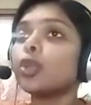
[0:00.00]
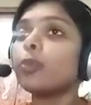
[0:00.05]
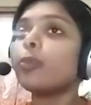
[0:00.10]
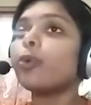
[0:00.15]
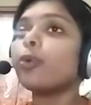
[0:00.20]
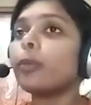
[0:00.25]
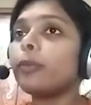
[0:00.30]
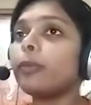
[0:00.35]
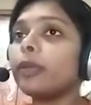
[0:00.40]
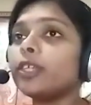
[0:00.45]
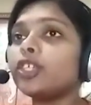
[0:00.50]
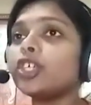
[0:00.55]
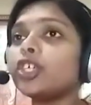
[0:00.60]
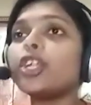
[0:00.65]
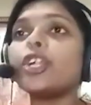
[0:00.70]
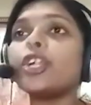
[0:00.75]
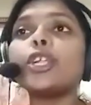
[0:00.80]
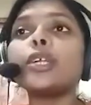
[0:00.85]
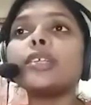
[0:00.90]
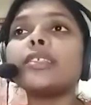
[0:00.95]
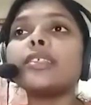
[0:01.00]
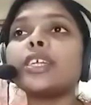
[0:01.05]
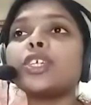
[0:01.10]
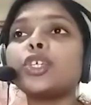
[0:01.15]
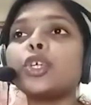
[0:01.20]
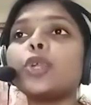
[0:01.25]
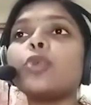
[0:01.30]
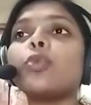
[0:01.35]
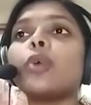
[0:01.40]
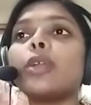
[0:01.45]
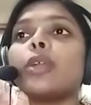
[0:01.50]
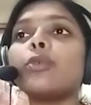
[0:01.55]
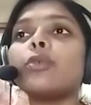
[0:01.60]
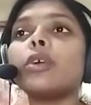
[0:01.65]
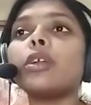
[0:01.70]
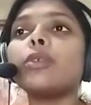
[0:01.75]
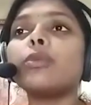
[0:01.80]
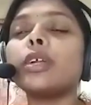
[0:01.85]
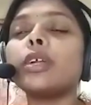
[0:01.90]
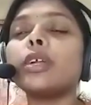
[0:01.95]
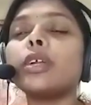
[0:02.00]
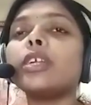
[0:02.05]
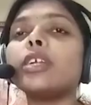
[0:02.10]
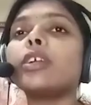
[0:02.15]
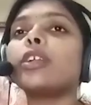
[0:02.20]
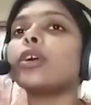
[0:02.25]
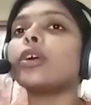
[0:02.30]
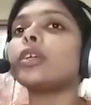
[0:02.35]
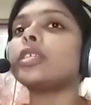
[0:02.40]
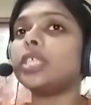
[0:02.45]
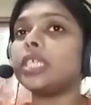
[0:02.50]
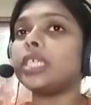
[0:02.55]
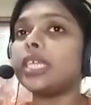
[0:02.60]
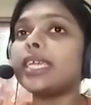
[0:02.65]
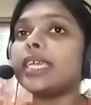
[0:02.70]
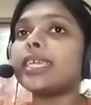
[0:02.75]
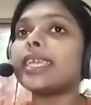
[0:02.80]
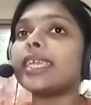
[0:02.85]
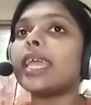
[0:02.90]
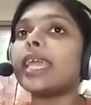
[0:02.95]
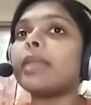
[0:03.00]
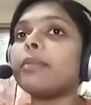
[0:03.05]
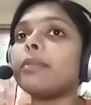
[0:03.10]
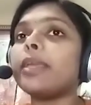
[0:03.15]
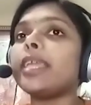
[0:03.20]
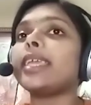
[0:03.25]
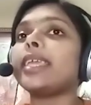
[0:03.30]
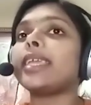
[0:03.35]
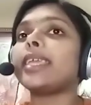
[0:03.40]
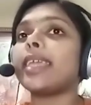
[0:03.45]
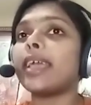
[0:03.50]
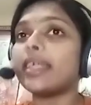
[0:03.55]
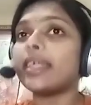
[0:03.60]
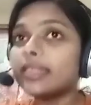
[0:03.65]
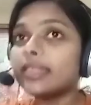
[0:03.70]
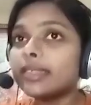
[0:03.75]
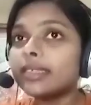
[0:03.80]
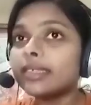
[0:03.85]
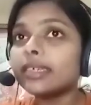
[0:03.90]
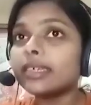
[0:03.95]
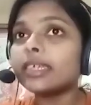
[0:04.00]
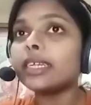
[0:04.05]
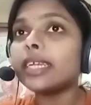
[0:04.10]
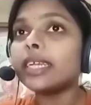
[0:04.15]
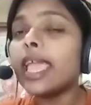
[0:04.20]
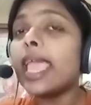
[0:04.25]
The forfeiture under section 111 clause G can be cancelled